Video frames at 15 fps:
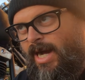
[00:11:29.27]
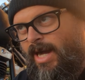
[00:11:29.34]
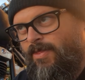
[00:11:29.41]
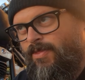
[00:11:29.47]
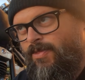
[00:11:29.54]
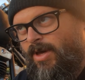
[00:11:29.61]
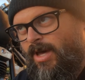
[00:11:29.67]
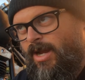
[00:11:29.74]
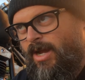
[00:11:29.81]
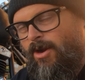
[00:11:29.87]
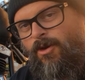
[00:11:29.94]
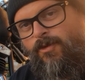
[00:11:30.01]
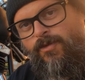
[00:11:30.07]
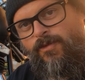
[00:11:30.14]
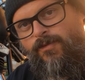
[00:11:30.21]
I thought I
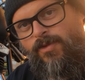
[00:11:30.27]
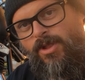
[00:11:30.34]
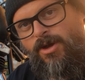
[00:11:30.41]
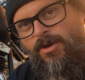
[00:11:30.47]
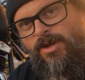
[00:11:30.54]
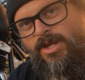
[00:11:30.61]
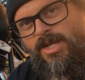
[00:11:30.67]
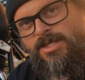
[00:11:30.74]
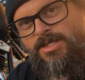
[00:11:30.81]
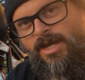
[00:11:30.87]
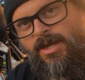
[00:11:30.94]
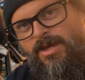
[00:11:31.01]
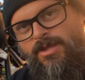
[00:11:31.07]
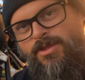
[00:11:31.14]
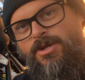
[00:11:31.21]
overflowed it because
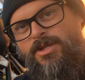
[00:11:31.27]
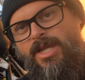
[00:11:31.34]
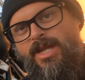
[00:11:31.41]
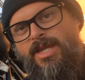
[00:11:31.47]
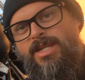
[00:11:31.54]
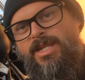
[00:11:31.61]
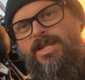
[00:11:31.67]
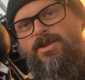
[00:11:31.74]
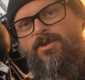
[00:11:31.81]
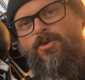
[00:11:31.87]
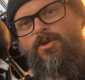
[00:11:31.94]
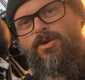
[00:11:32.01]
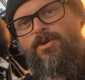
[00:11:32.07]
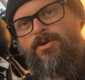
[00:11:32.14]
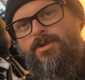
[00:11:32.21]
it looked like it needed
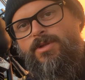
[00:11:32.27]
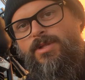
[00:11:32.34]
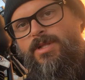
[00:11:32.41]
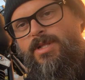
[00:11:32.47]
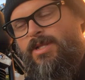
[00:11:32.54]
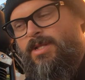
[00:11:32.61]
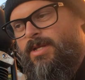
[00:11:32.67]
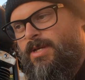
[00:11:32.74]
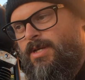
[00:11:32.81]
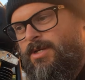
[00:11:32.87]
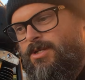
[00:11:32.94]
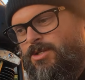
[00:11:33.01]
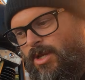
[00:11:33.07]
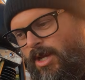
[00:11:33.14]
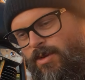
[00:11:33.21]
oil,
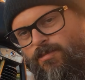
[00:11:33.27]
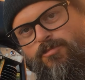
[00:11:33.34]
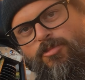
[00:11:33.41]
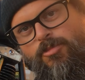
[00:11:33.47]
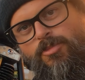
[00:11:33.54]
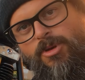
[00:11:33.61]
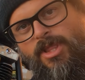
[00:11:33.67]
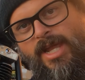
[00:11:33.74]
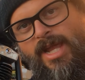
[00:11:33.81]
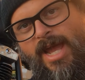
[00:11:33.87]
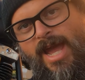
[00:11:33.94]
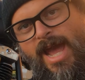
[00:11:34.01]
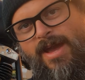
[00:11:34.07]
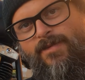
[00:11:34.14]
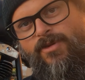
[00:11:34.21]
so I put like a
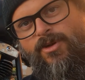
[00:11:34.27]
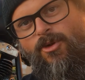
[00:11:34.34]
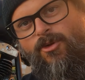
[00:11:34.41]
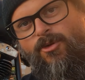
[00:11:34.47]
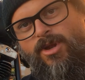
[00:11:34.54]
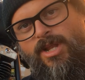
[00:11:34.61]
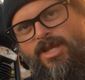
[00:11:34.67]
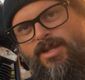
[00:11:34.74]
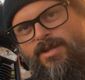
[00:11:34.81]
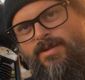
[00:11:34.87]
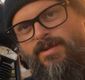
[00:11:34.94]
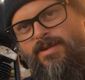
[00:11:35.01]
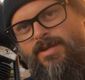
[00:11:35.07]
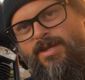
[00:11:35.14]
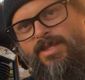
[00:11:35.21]
half a quart in
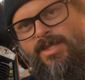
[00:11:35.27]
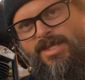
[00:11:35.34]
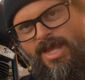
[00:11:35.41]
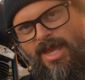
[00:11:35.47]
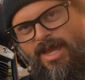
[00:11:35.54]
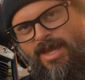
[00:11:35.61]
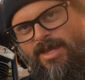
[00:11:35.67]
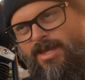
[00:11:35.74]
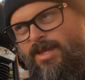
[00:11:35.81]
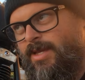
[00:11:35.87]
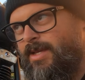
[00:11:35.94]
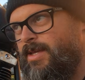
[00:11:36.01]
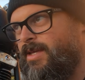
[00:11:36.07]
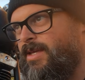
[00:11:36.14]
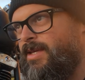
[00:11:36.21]
the tank
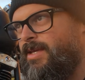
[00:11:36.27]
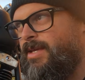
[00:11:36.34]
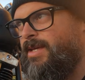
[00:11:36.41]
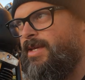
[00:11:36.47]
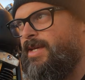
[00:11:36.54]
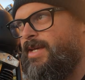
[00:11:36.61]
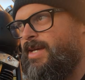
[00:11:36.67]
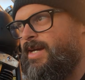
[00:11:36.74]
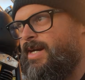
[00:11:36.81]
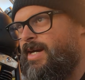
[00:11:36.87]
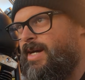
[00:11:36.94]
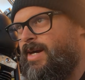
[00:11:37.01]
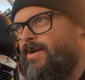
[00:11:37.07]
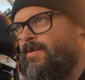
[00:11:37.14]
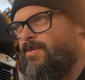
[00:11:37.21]

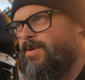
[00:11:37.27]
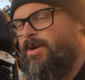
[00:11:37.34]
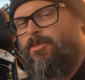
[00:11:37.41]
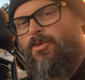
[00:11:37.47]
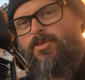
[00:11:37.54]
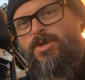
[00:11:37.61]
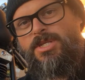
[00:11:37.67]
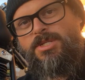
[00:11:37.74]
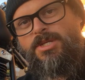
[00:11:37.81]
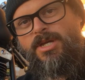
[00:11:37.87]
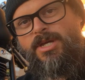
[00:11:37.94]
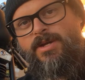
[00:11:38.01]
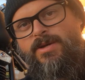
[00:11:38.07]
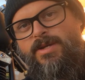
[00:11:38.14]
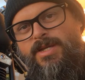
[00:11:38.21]
a couple weeks
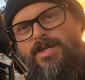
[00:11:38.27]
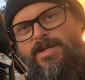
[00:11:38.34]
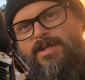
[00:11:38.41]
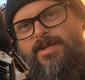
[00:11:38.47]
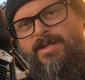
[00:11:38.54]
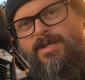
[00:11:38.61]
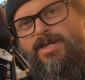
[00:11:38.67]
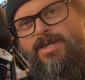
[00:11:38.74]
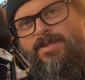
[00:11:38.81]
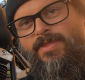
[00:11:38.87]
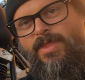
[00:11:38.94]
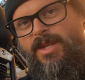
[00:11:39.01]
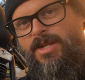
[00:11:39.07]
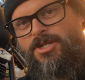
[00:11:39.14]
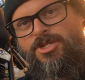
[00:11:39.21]
ago,
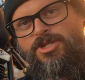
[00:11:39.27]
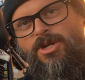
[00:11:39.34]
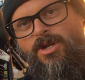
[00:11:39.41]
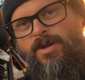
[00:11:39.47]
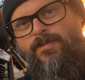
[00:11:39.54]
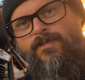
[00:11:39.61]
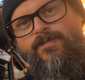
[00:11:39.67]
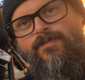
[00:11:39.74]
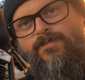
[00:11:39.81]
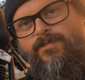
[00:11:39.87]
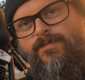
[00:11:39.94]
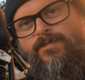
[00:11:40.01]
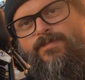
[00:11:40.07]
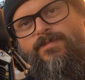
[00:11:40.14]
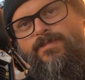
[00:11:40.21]
and then it just started
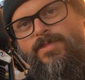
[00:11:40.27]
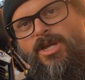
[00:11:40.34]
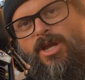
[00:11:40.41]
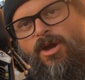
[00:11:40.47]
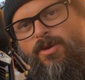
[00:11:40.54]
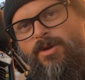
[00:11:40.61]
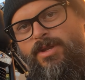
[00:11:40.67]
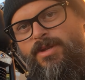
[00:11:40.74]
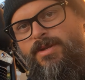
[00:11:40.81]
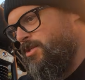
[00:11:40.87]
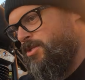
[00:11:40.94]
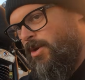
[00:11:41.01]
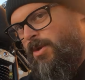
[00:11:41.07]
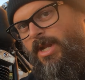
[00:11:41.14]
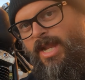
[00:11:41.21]
going.
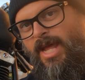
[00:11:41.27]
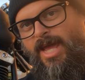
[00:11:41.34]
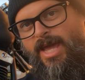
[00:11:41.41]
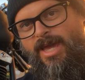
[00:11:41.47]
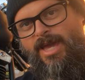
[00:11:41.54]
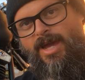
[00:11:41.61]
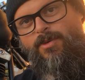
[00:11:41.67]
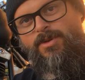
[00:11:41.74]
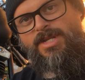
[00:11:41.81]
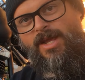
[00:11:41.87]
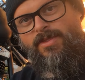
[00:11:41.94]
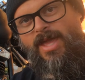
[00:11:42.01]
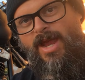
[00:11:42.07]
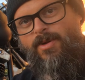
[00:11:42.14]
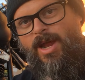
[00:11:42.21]
So today I went
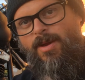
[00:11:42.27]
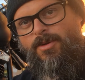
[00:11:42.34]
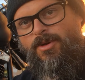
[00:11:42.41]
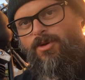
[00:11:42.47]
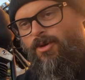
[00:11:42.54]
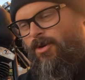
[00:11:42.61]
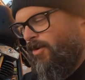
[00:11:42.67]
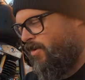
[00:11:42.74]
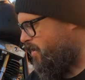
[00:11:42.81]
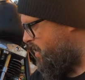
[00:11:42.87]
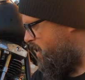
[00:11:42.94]
down that rabbit hole.